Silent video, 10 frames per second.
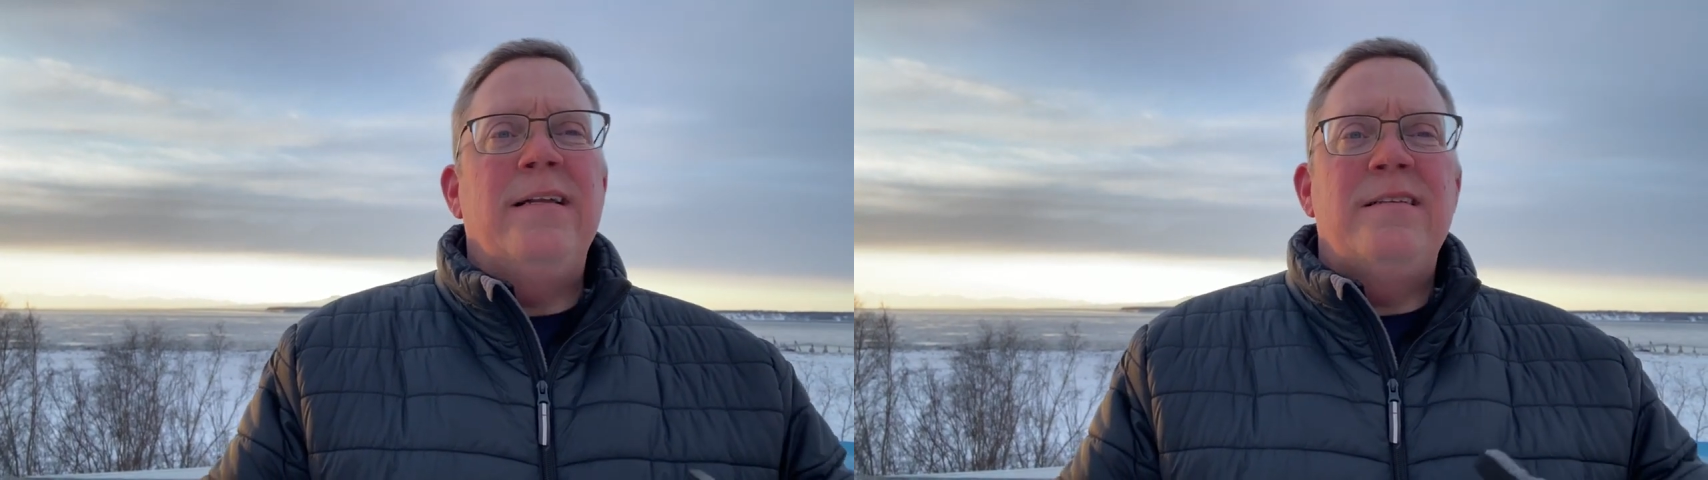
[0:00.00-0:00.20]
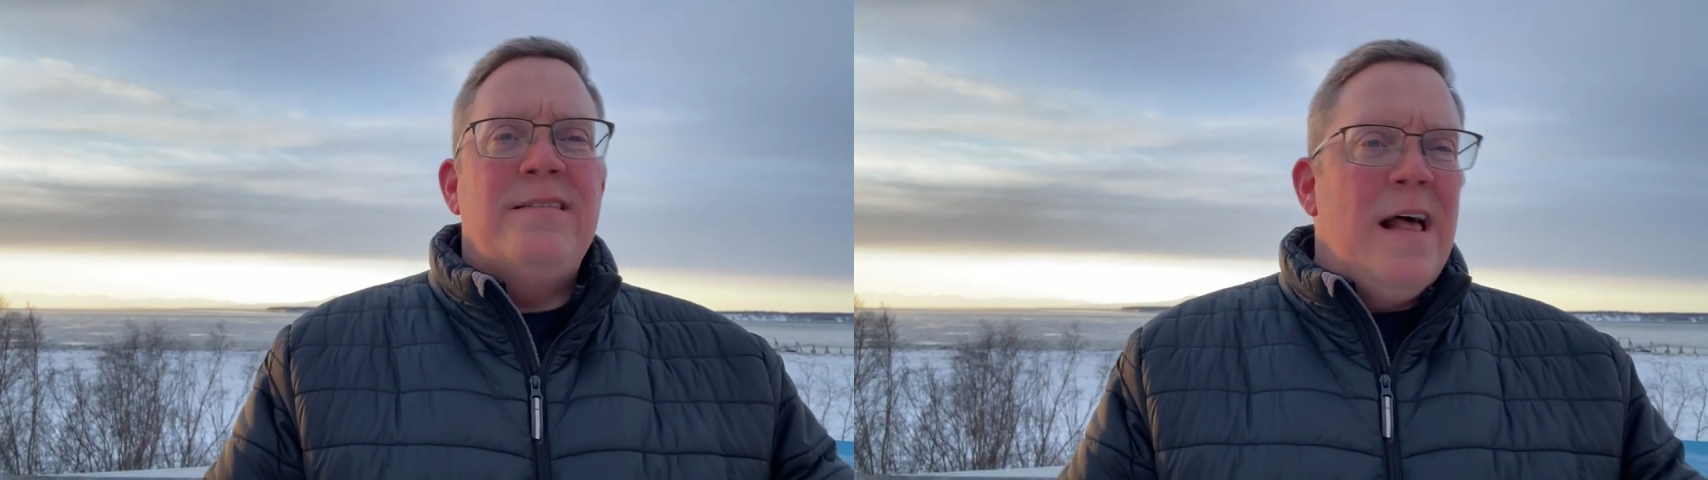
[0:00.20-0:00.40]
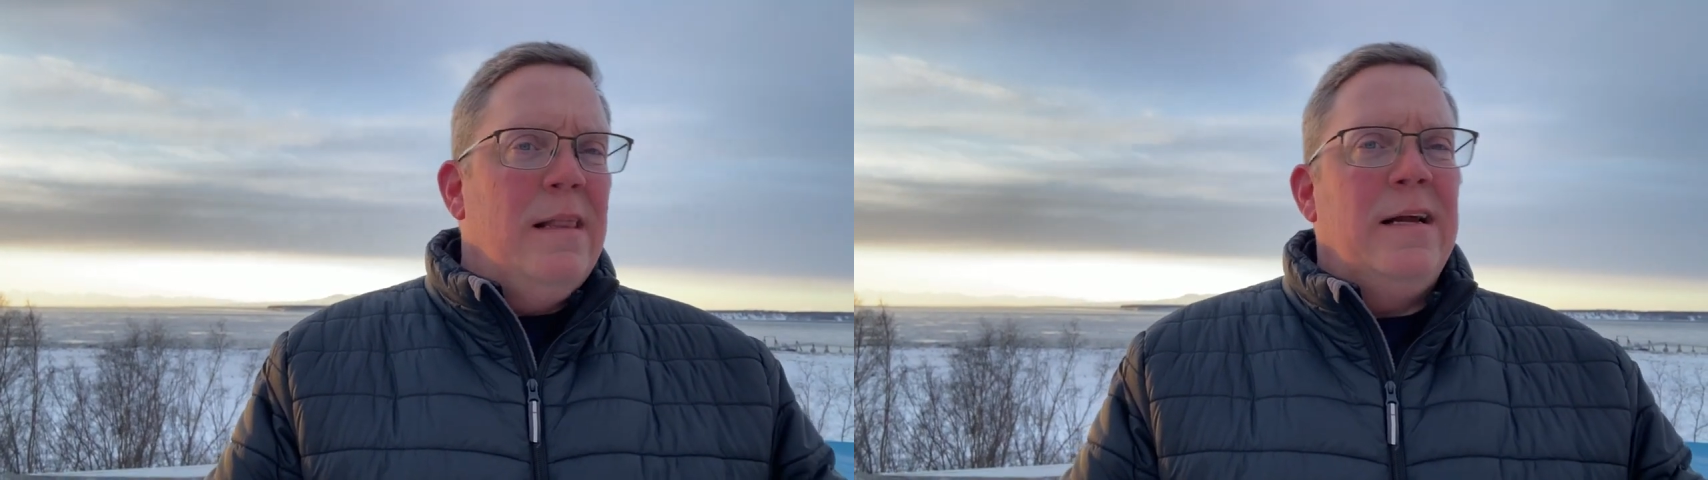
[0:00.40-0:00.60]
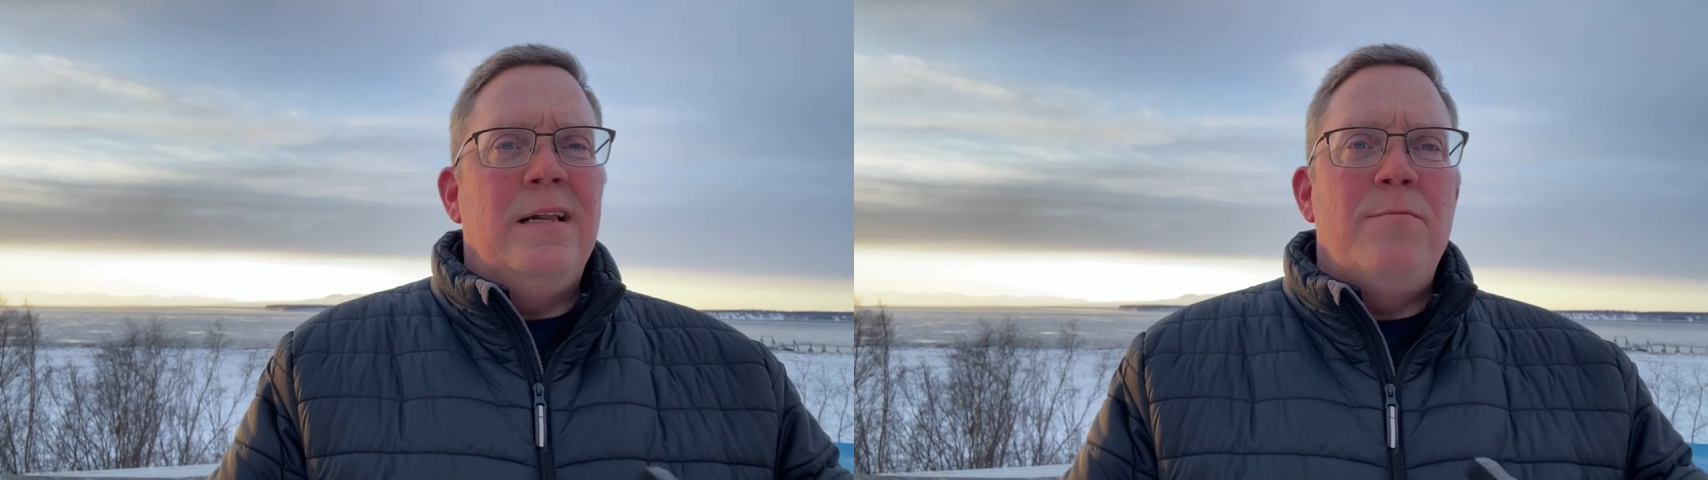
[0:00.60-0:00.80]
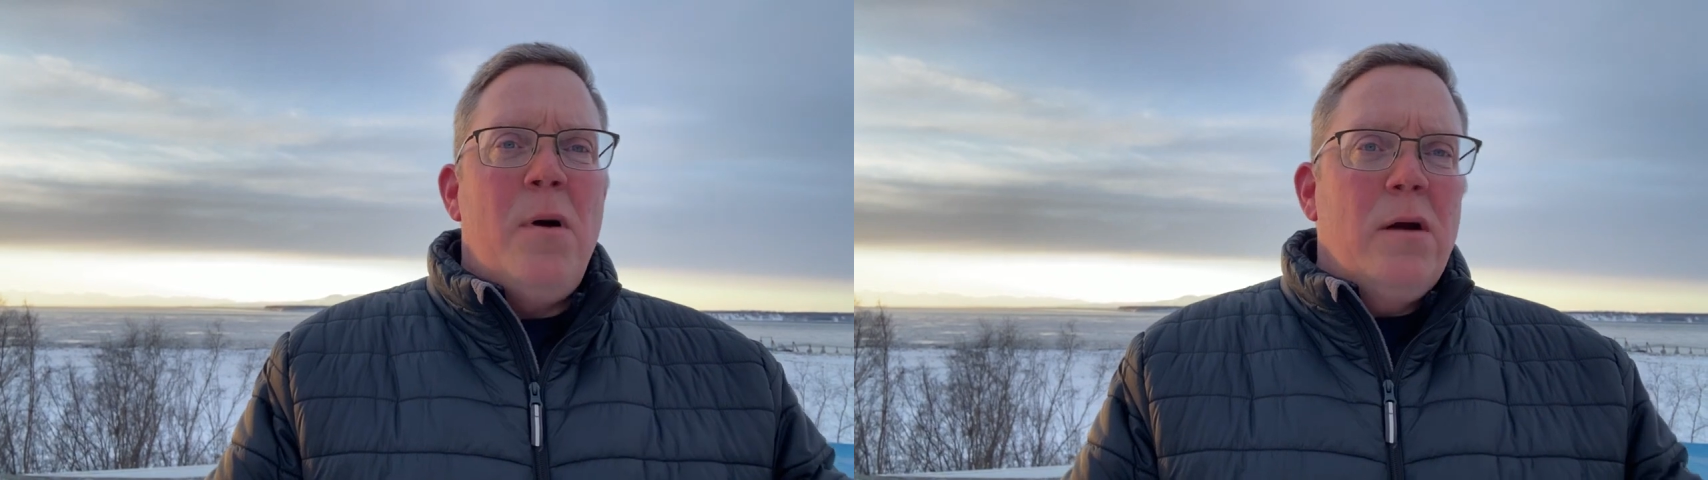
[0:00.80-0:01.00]
and selling
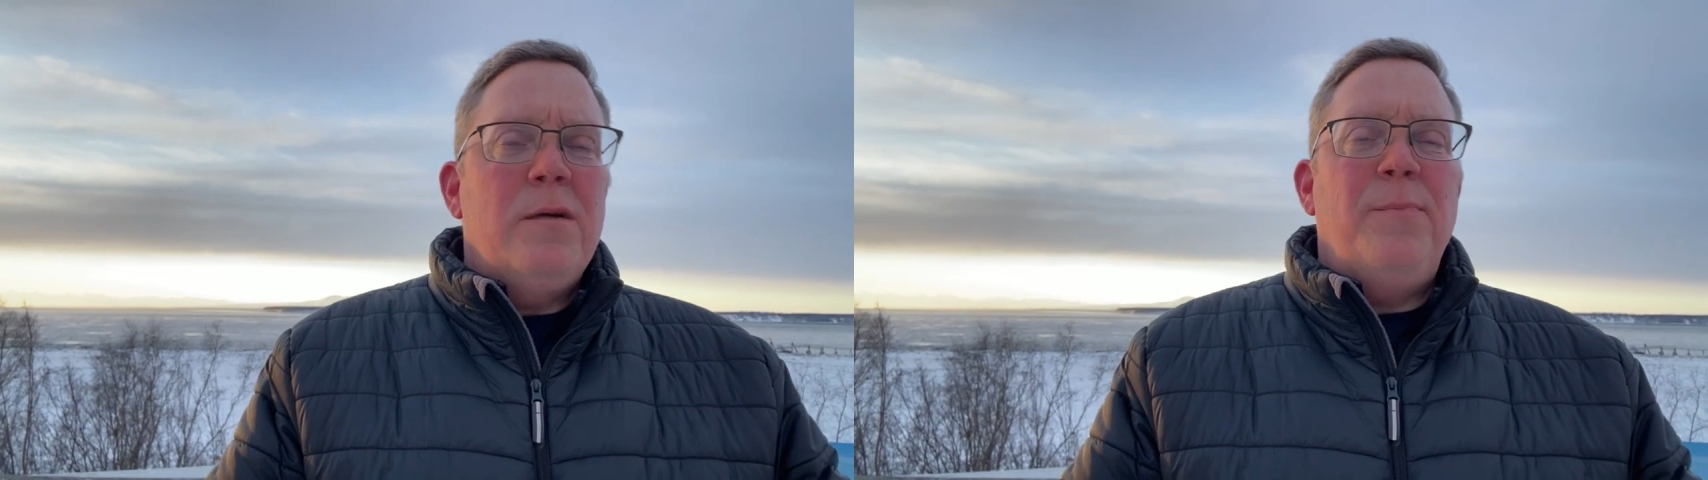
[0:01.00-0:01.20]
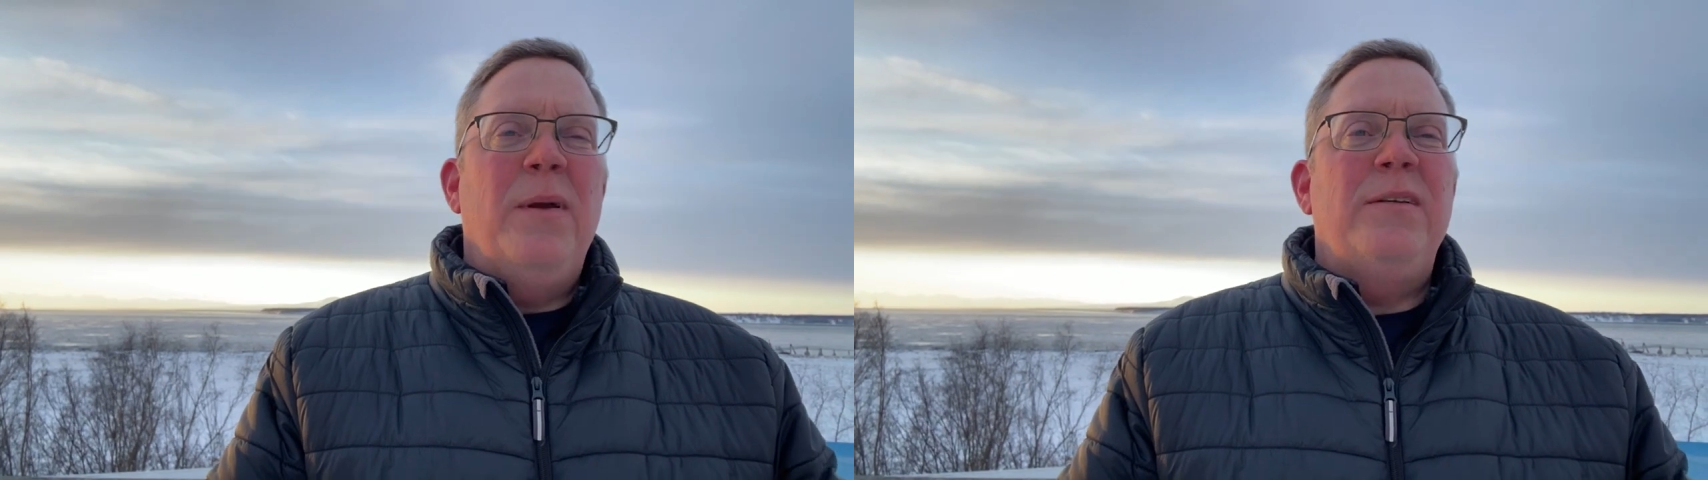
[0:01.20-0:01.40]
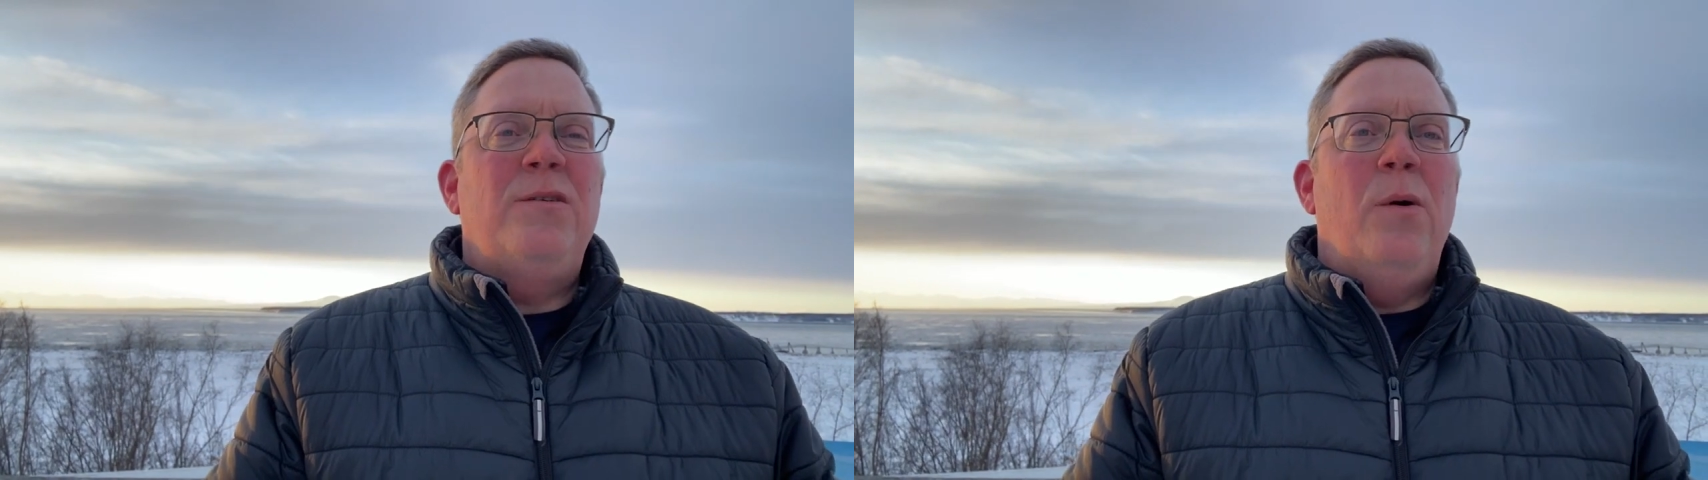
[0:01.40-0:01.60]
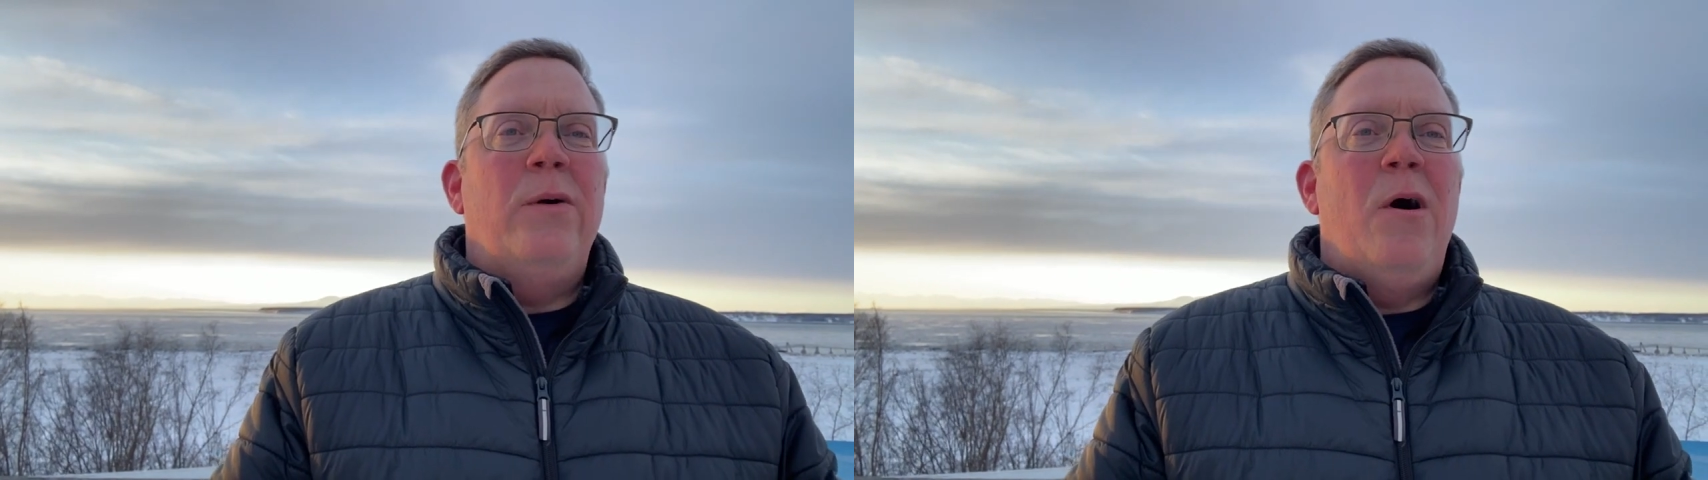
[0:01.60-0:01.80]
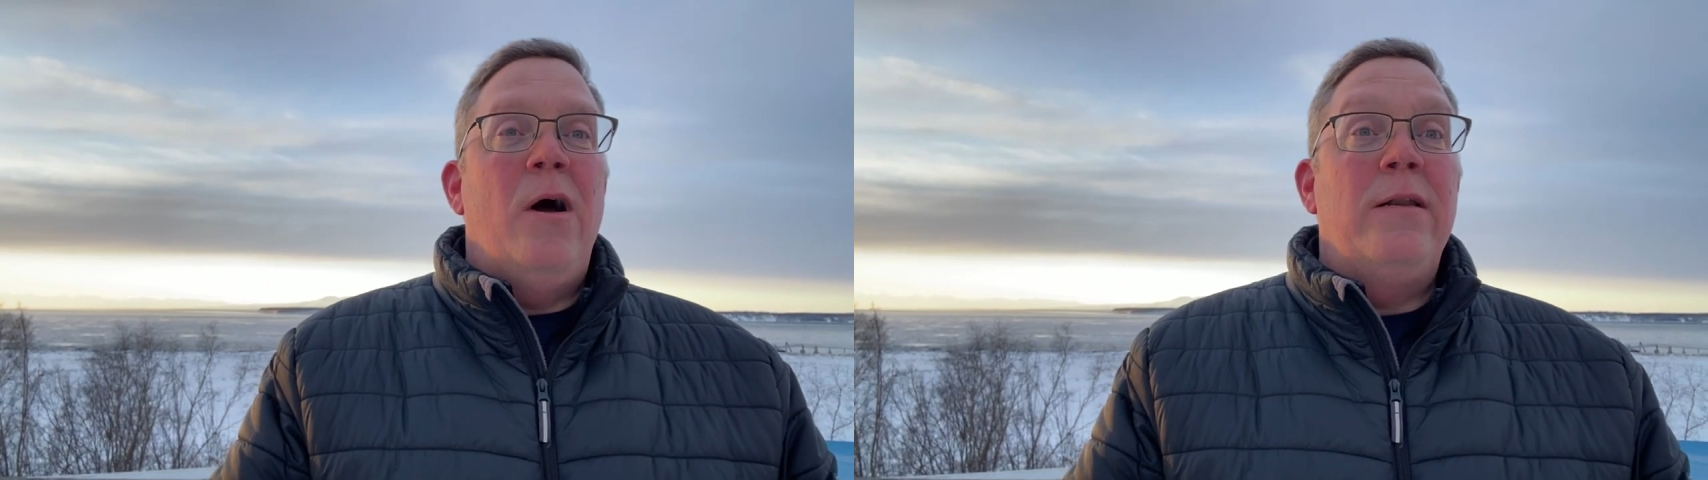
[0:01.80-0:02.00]
and a marketplace
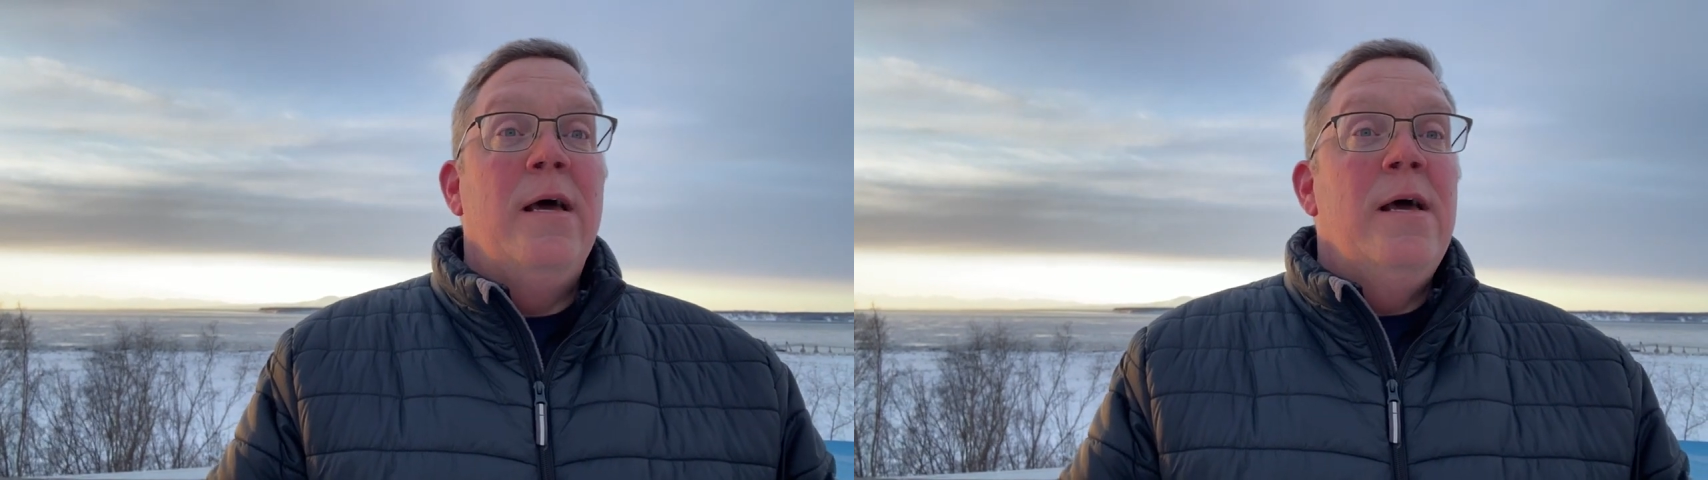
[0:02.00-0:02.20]
going on,